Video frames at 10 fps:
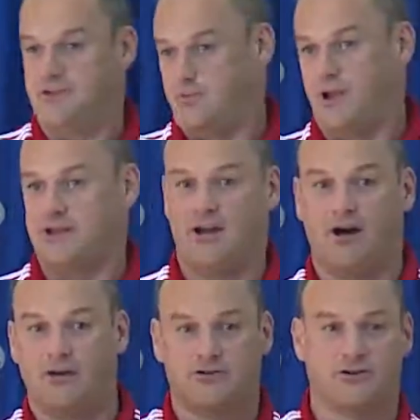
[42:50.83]
when they
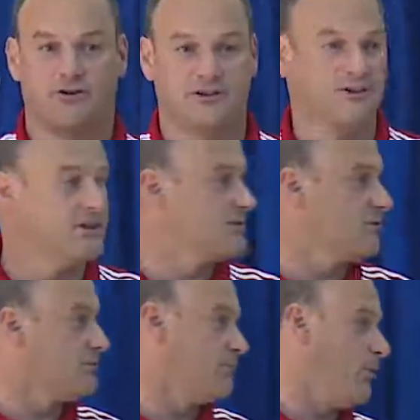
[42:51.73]
are 13 years
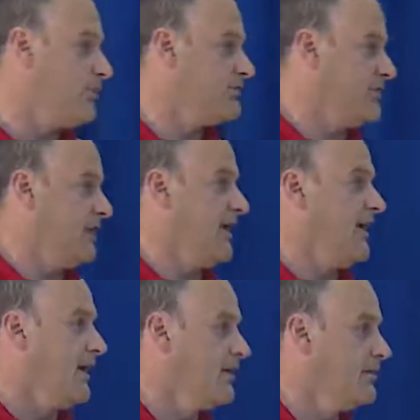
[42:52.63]
old, boys,
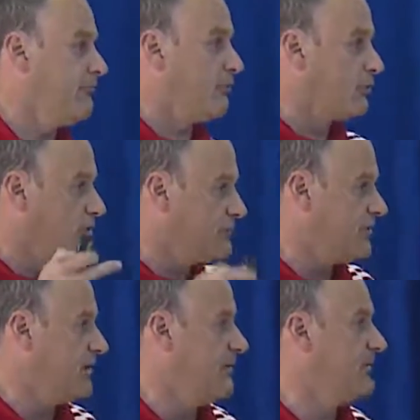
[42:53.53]
for girls a
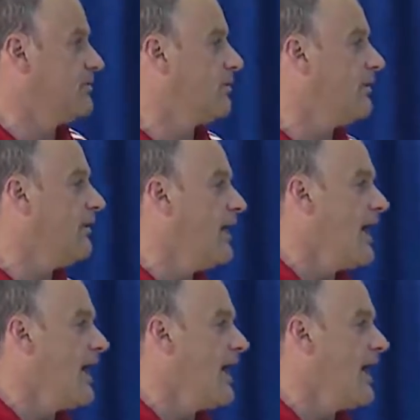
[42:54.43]
little bit younger.